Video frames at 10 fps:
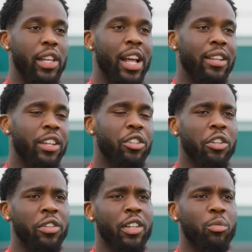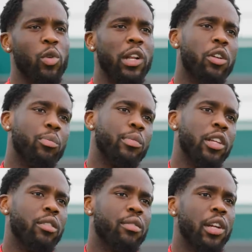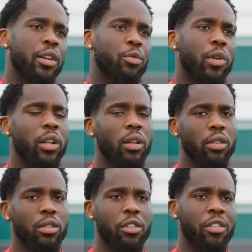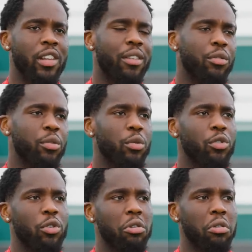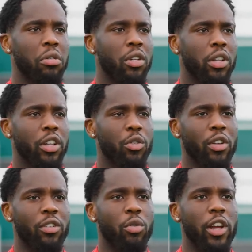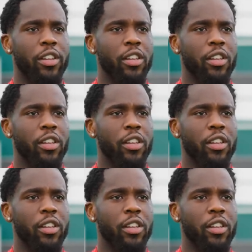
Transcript: Yeah, I think the team welcomed me very well, the staff too, so it was quite